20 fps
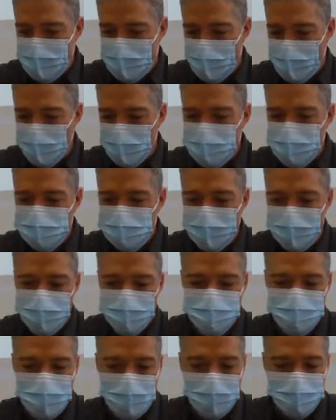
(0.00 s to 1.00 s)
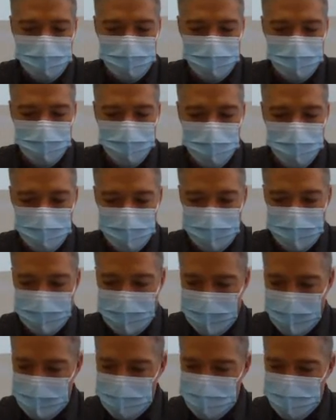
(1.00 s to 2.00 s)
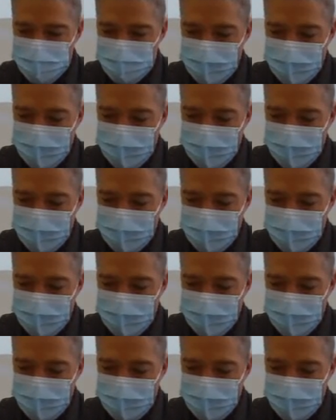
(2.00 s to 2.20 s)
and which layer is barely newer than A.